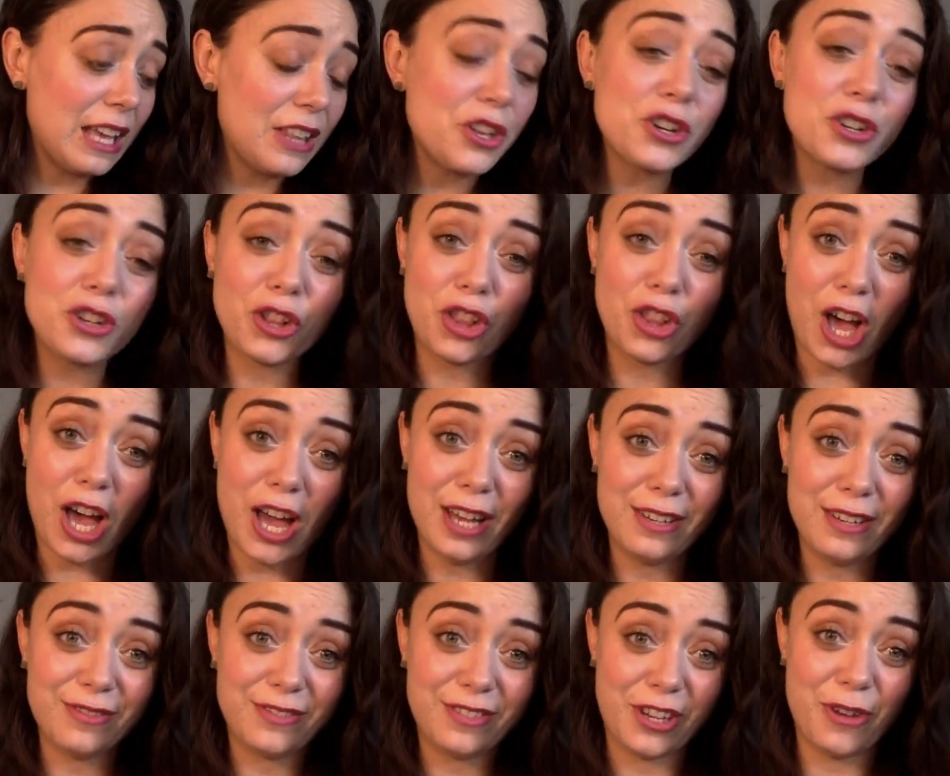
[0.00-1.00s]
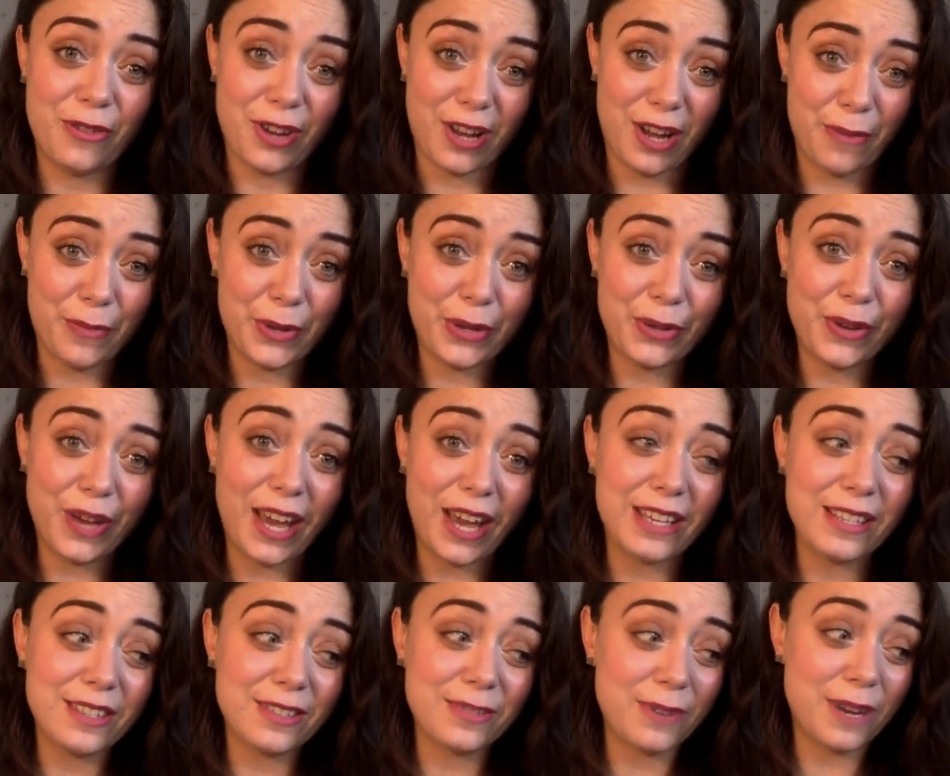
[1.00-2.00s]
There's a lot going on with you
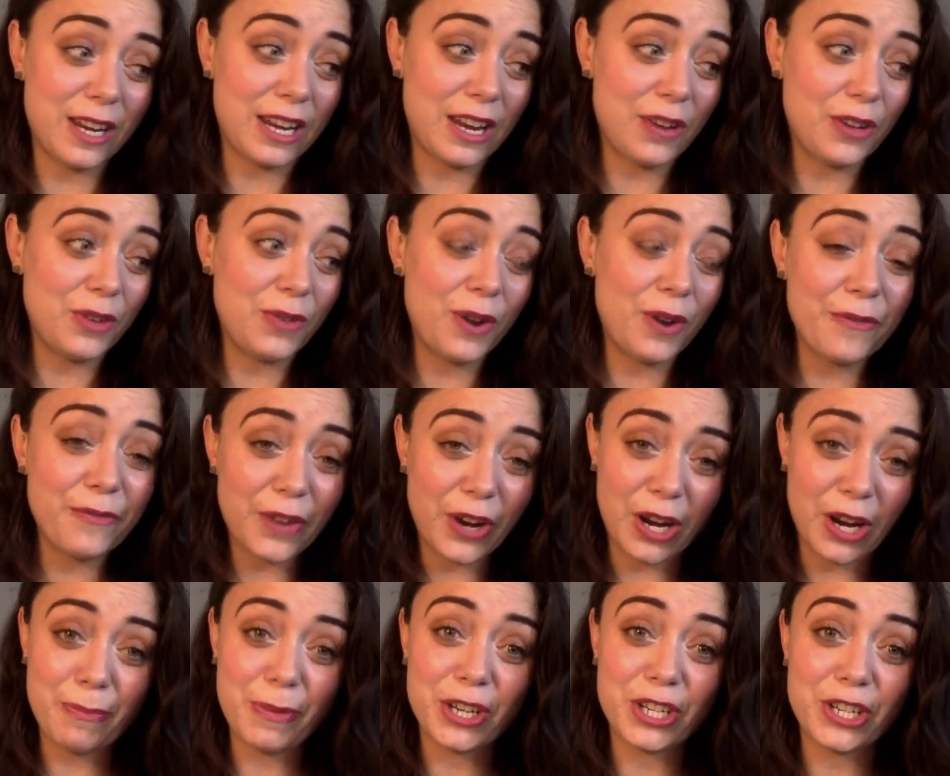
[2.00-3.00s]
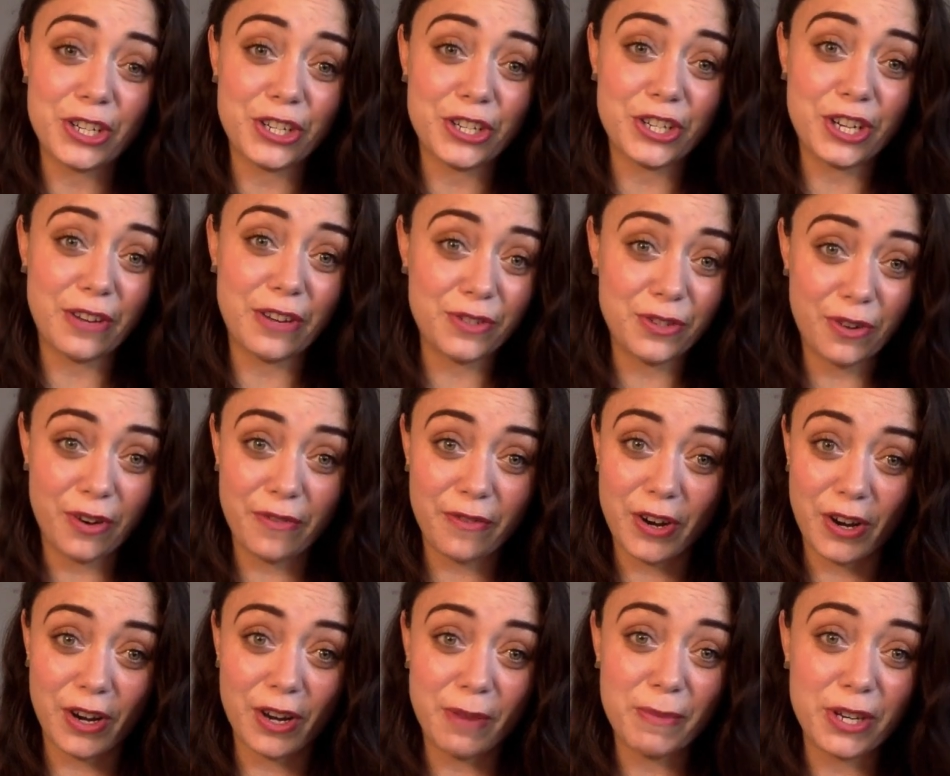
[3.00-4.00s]
guys right now. You are very much in shift. You are
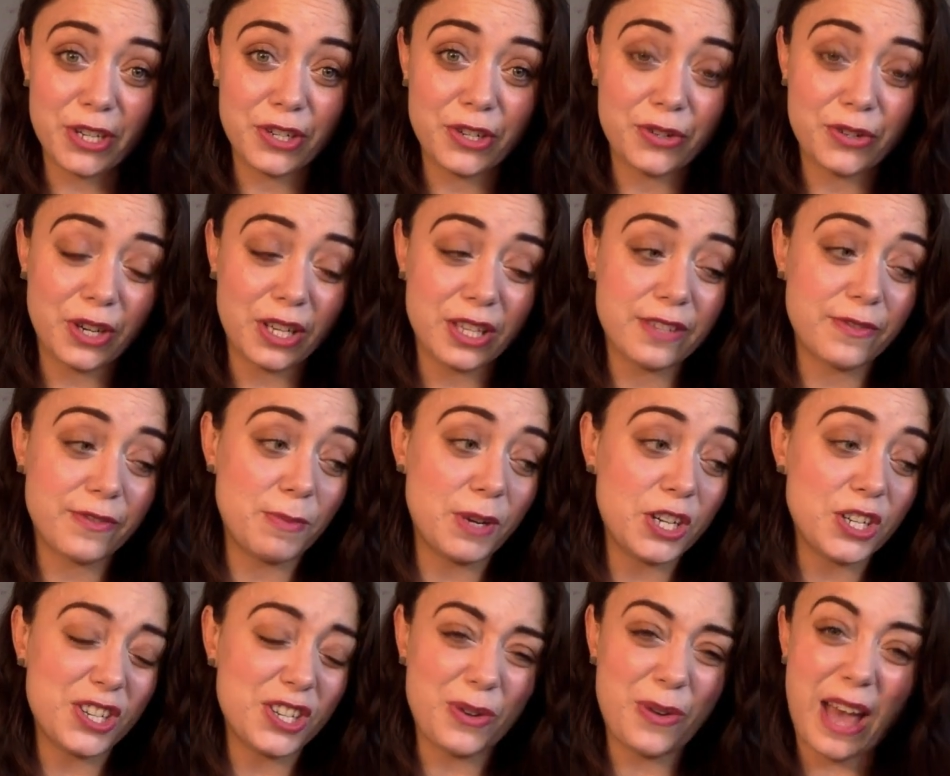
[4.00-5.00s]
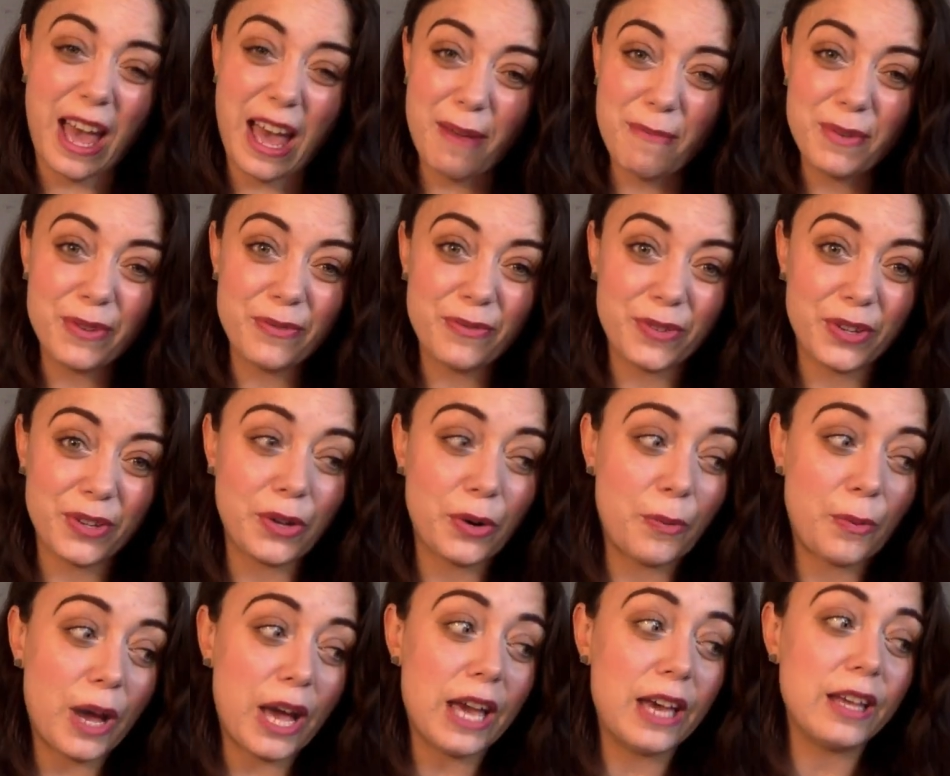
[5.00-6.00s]
very much in transformation. You have been for a little
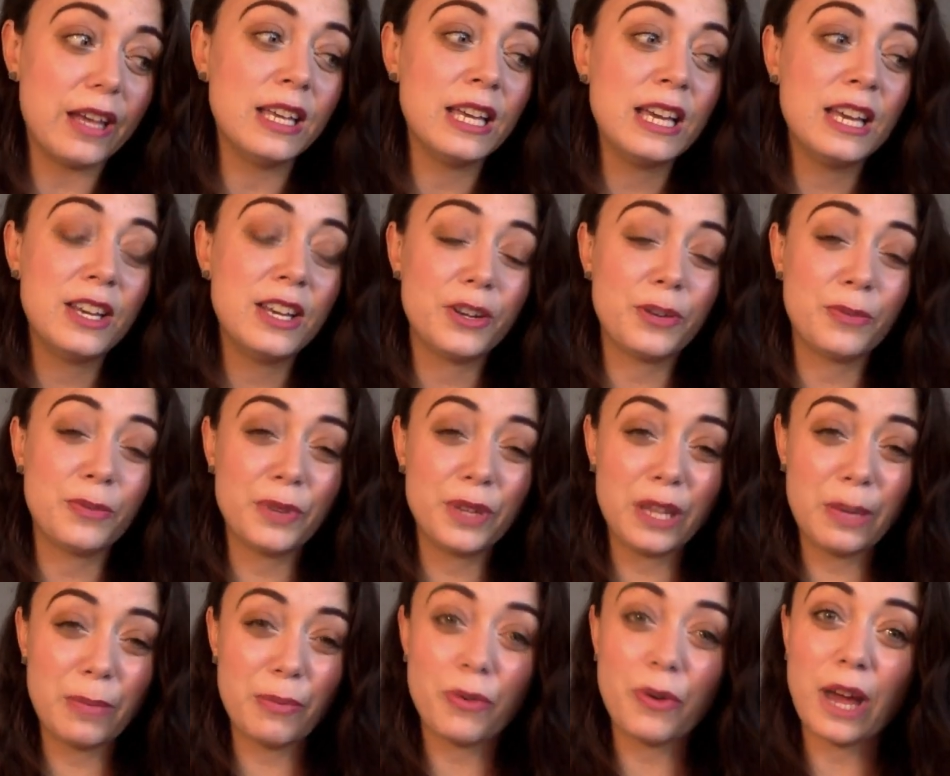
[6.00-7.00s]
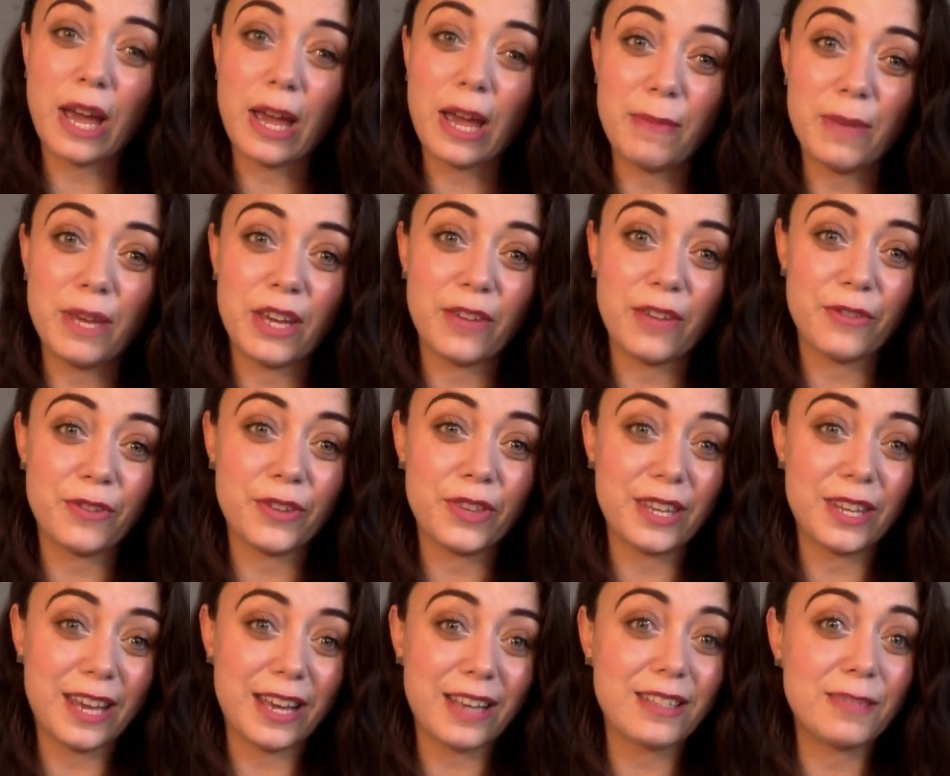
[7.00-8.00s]
while. You're really priming for the
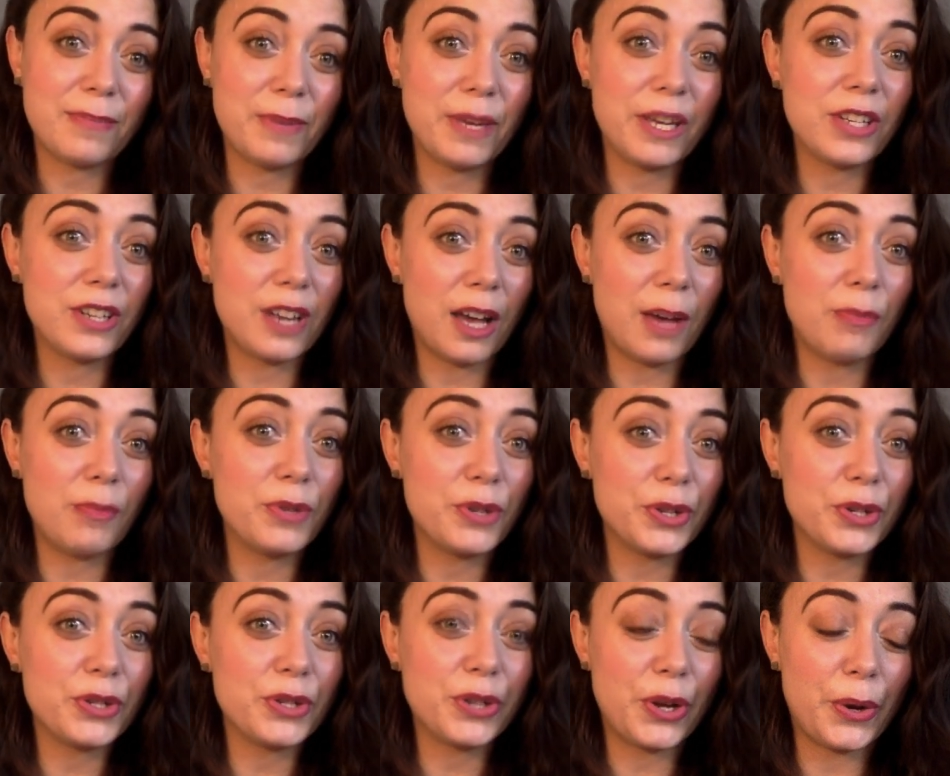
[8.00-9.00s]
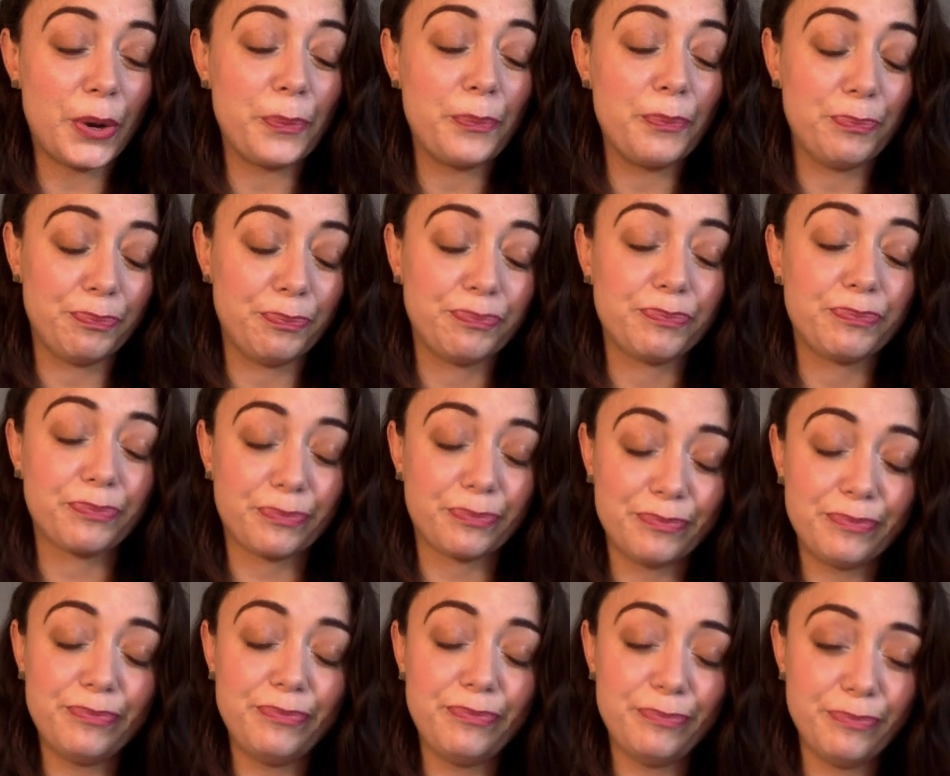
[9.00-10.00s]
next big chapter. So
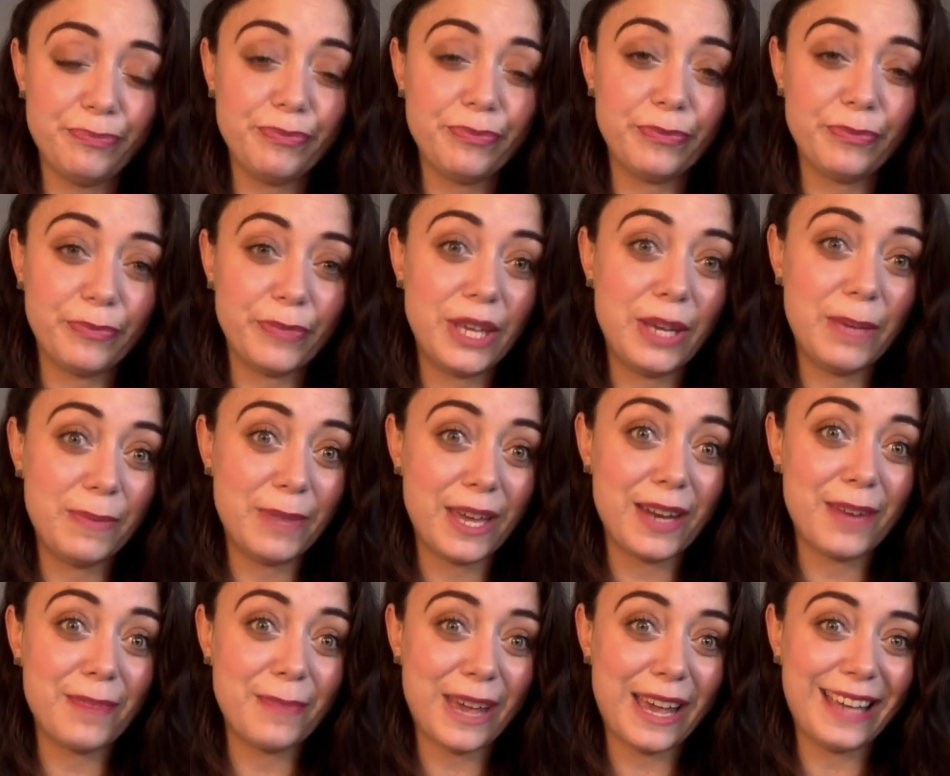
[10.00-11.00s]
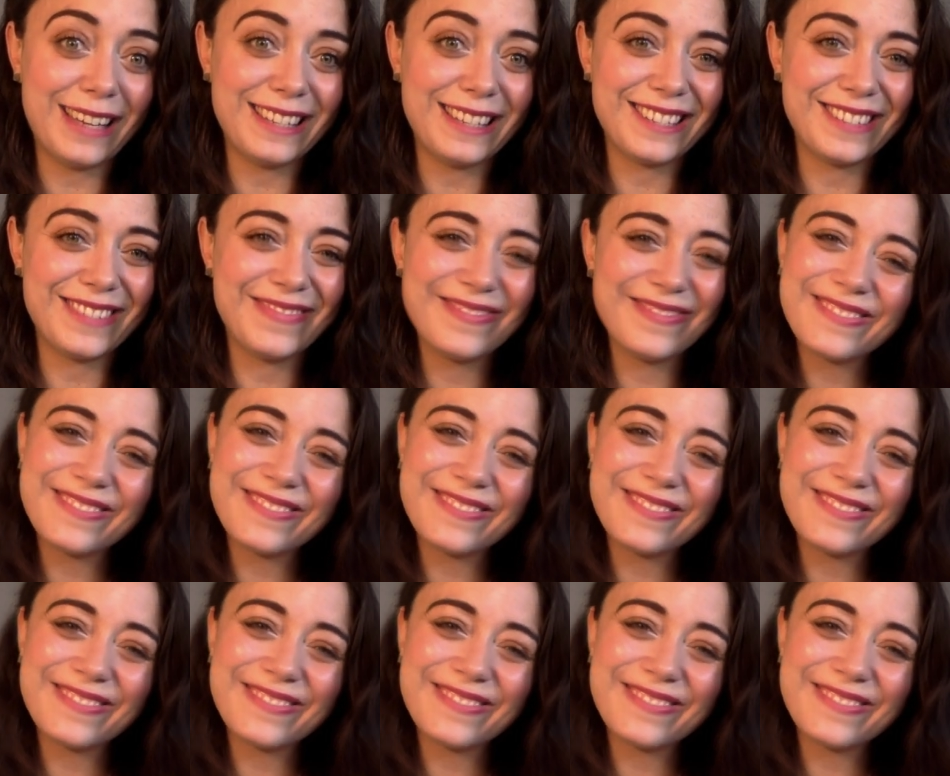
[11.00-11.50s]
keep that in mind.